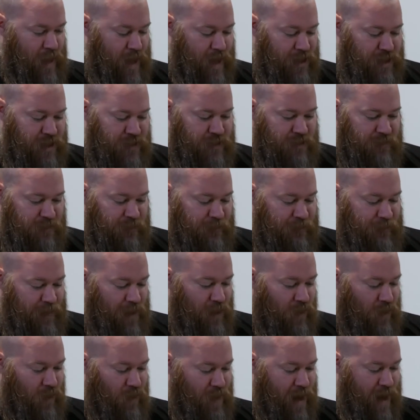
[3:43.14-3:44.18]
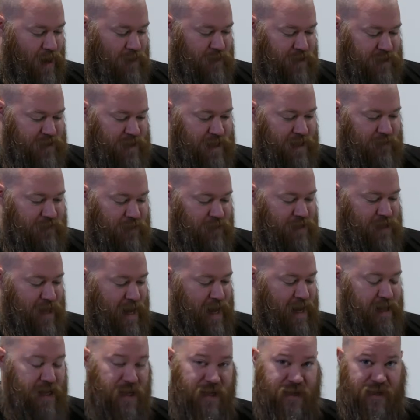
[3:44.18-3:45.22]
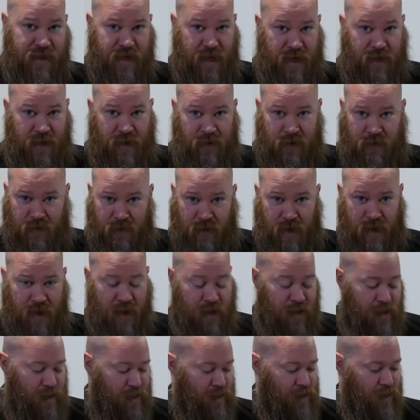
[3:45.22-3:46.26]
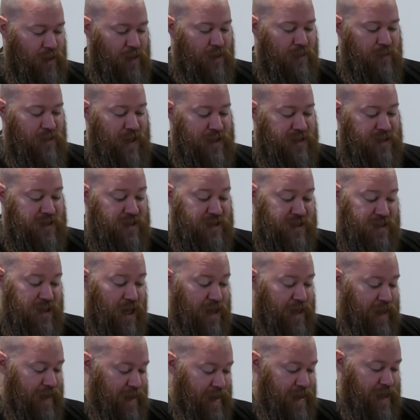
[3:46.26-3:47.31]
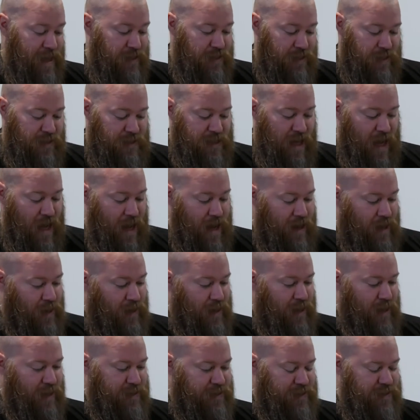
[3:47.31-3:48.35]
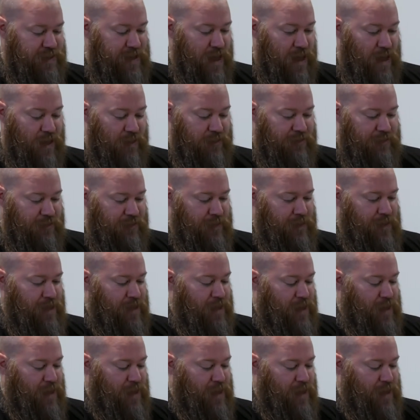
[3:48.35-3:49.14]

and just feel around to see if there's anything that's stuck in the tire itself.